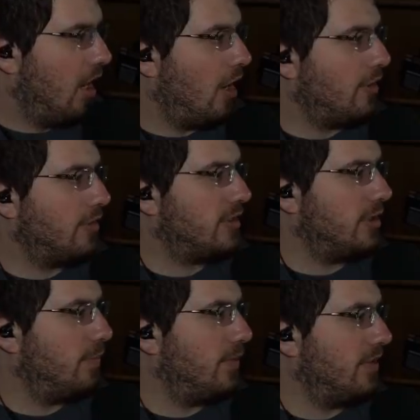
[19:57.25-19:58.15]
Oh, you're
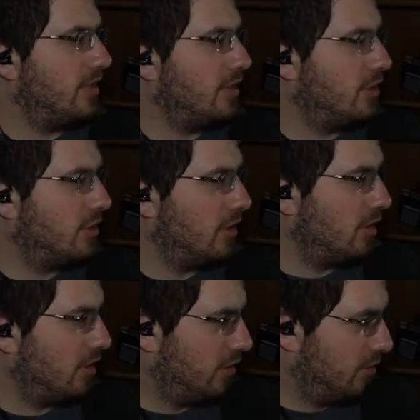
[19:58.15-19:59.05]
still building the
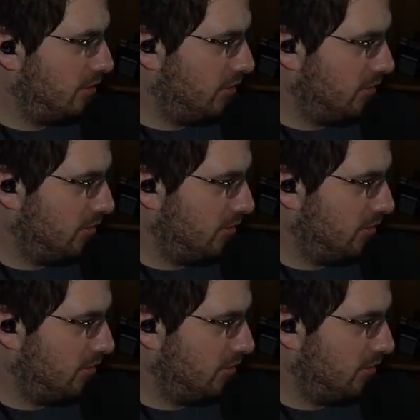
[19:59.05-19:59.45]
church.